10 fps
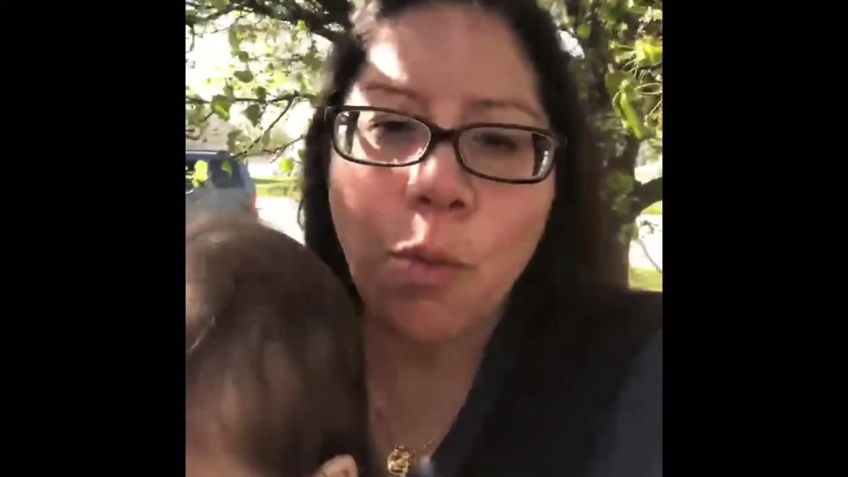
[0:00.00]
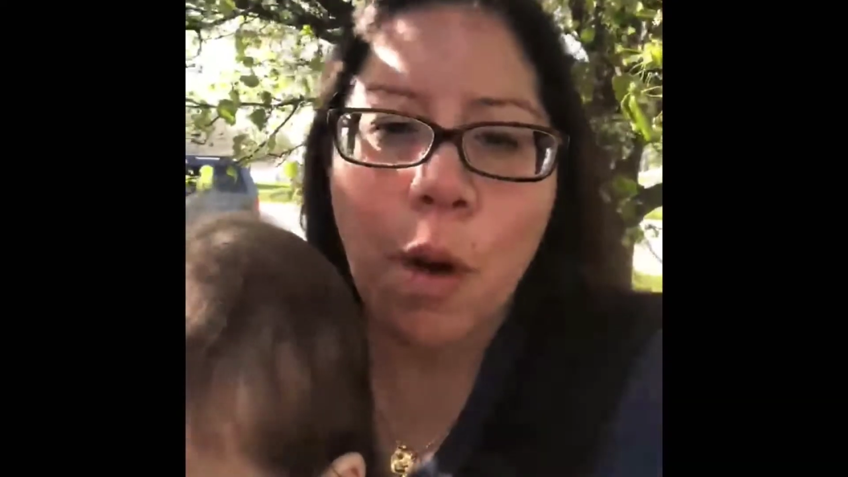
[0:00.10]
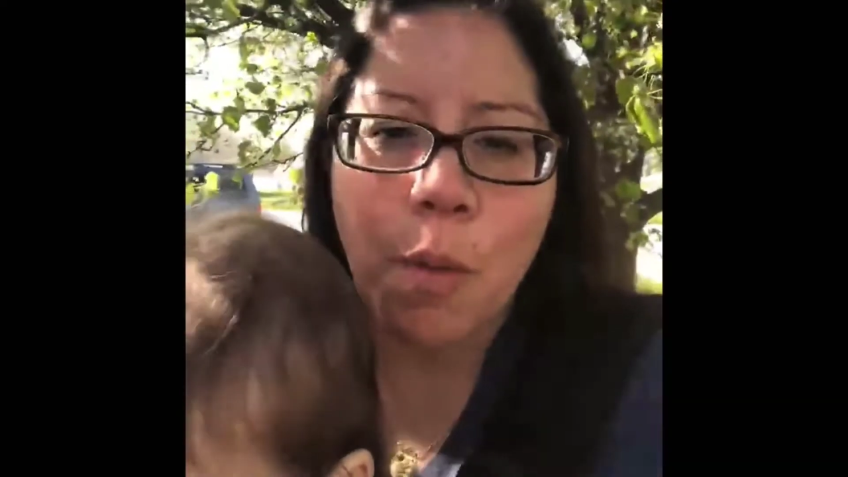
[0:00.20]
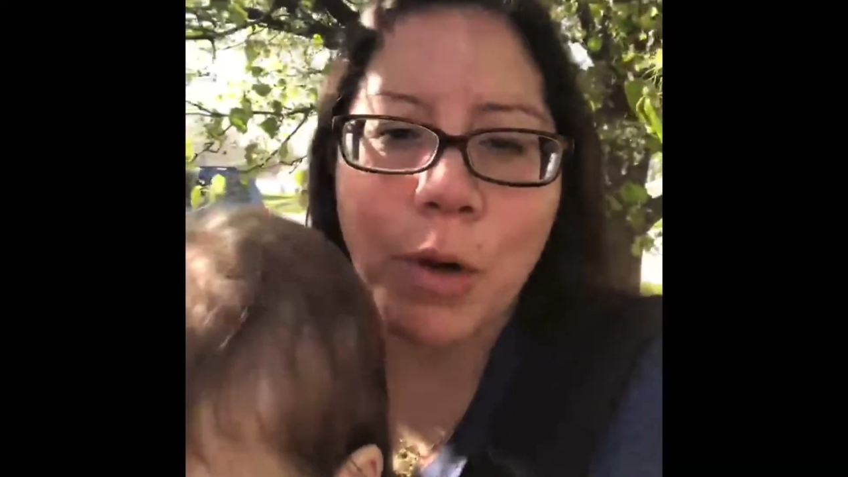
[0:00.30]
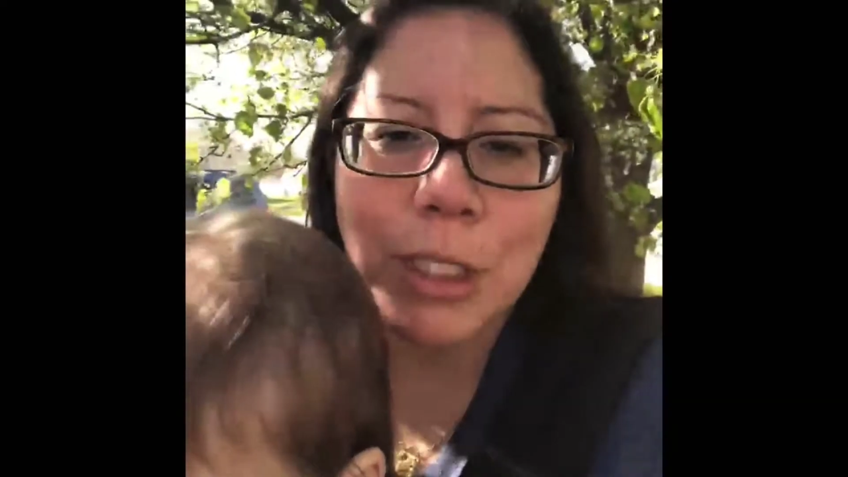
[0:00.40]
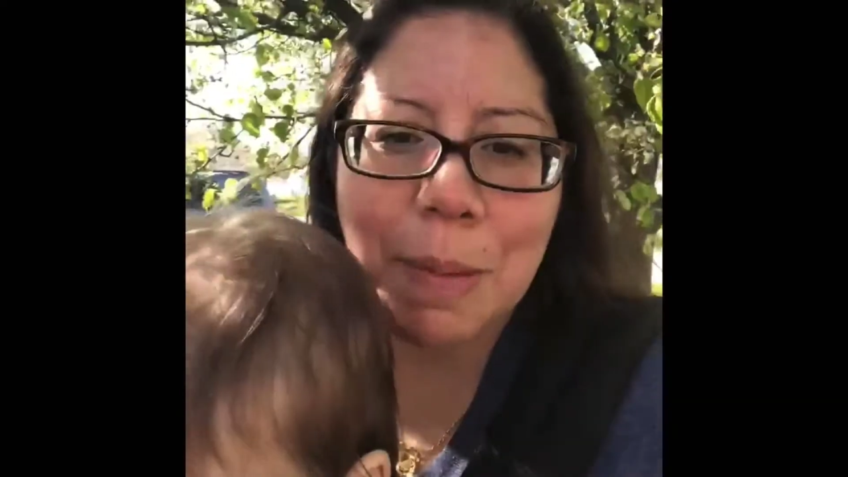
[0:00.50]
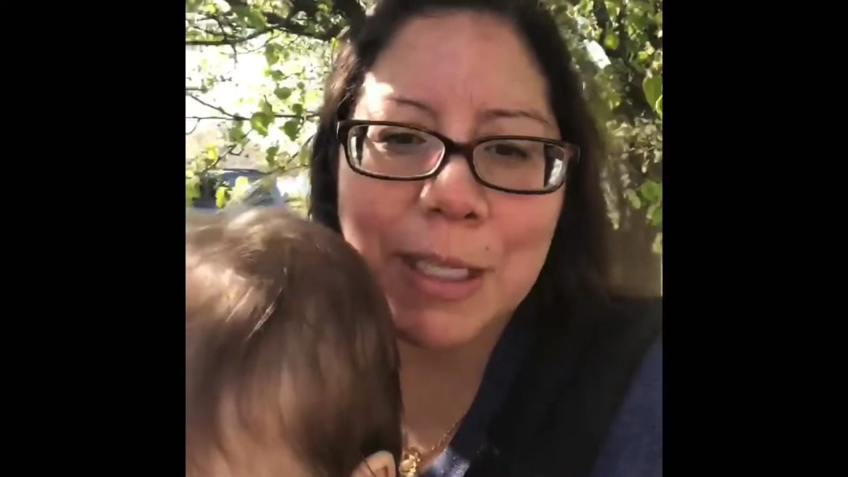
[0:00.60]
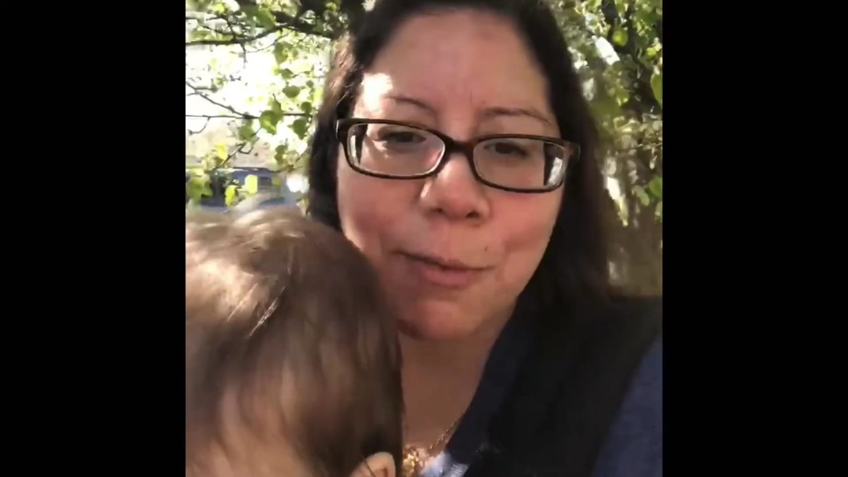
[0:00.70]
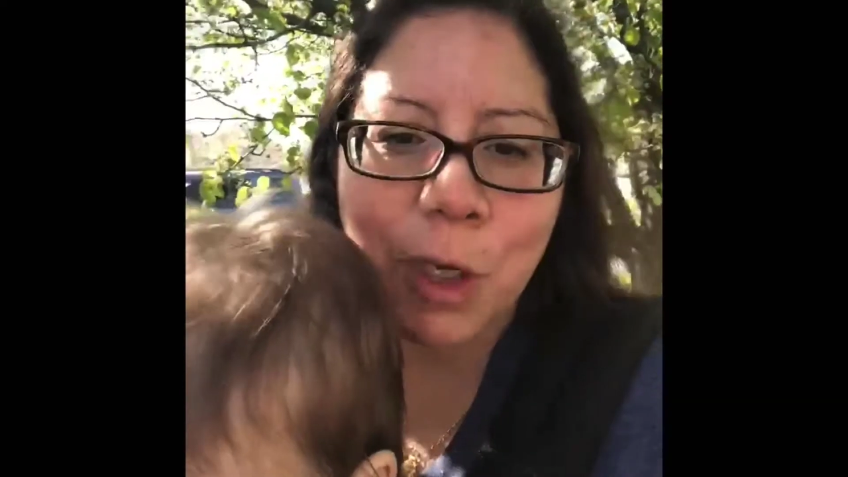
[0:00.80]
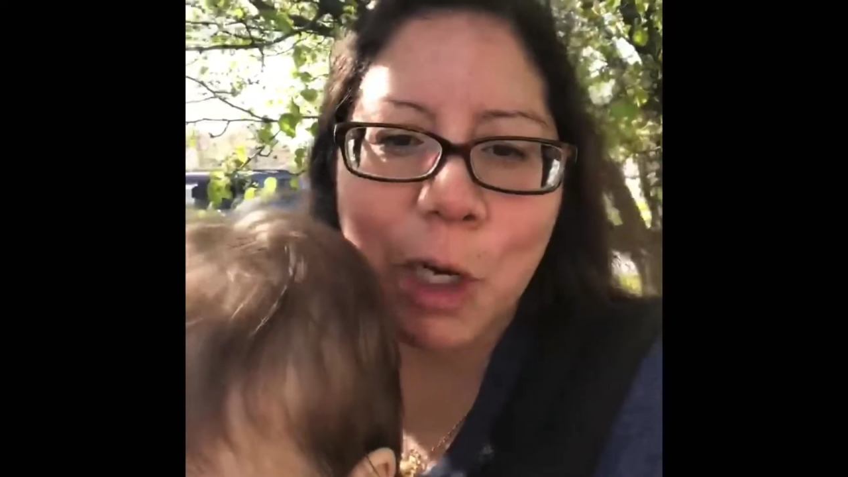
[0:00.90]
what works
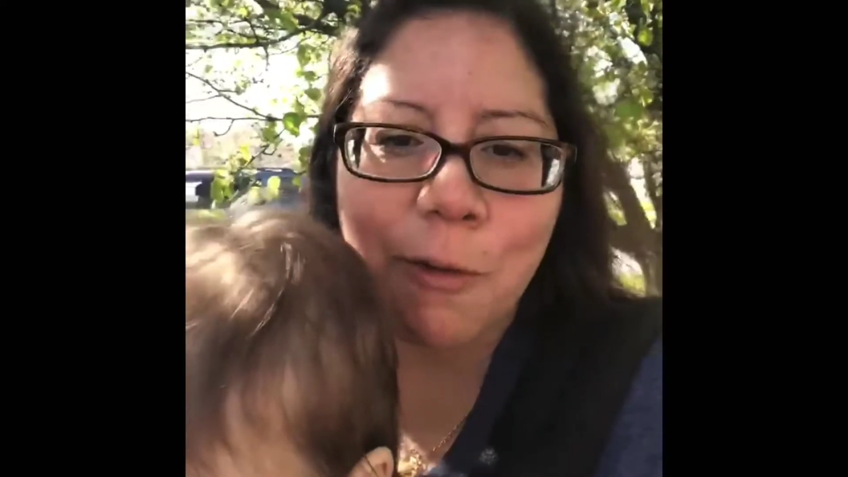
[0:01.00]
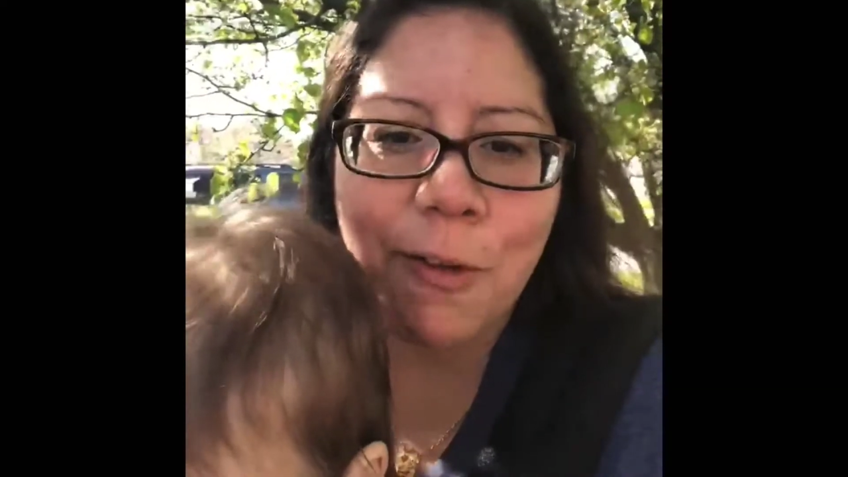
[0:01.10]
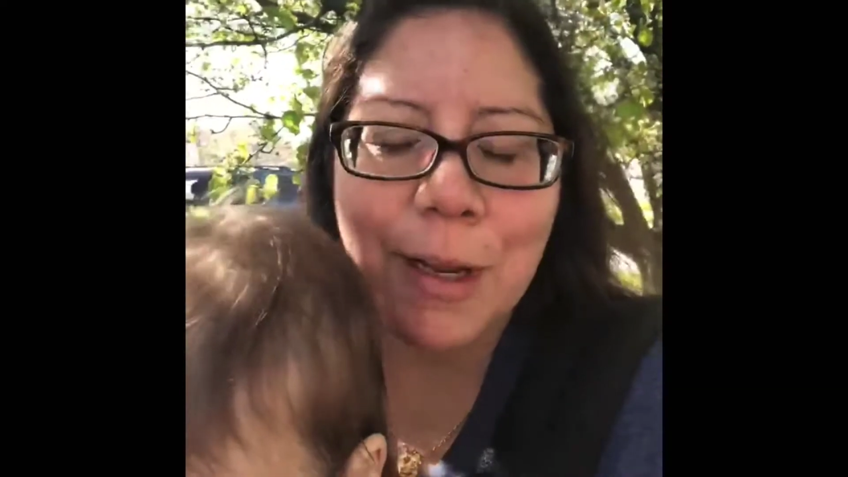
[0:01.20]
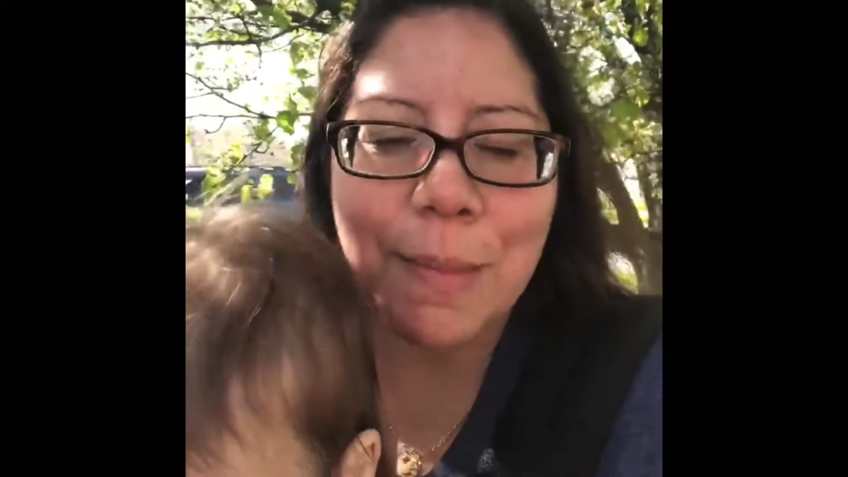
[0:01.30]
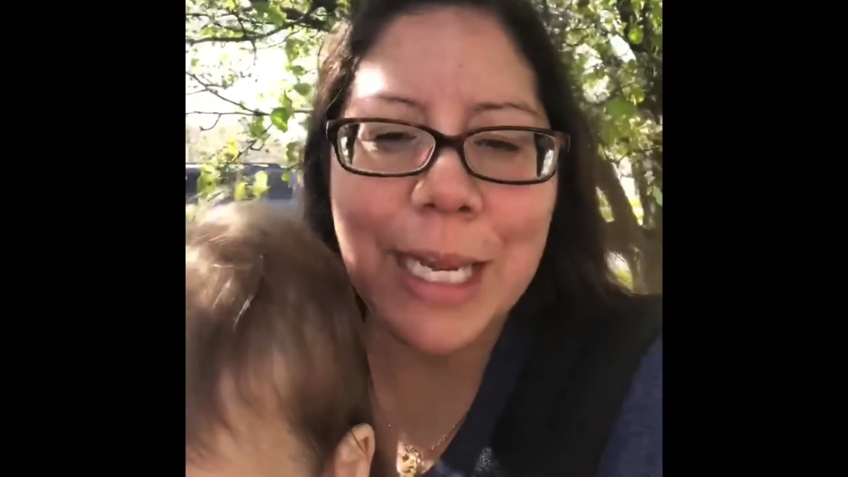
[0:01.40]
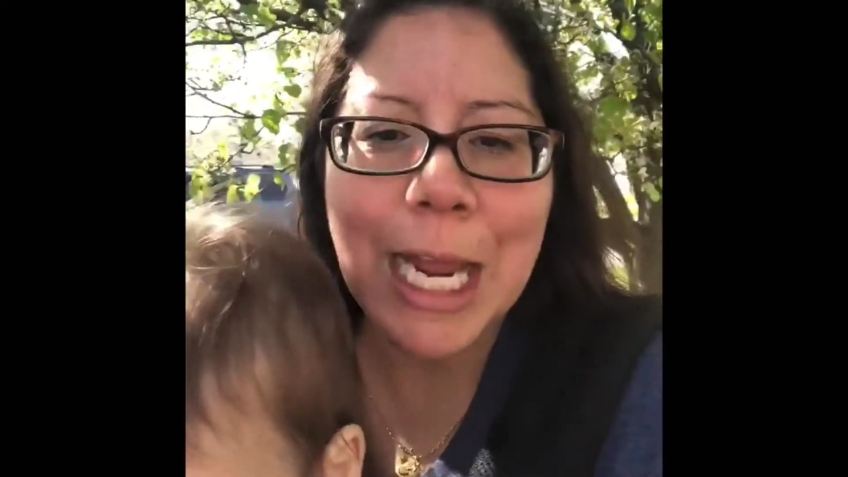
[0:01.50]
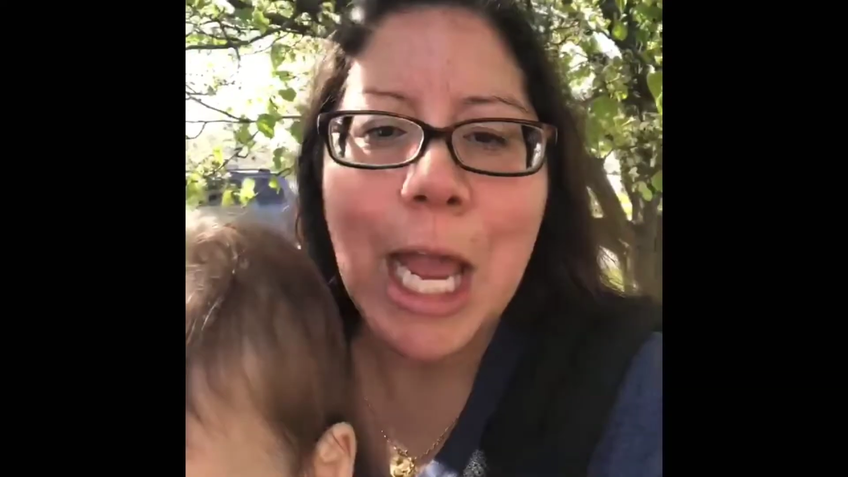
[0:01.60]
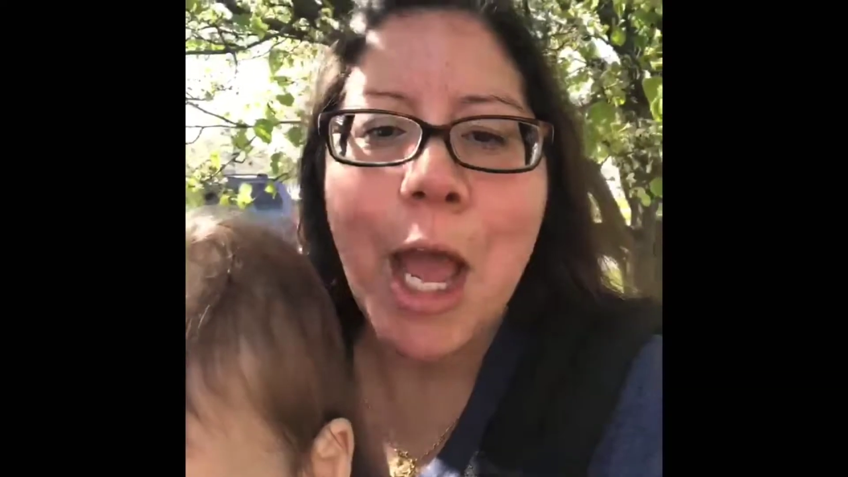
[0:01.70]
best for your family,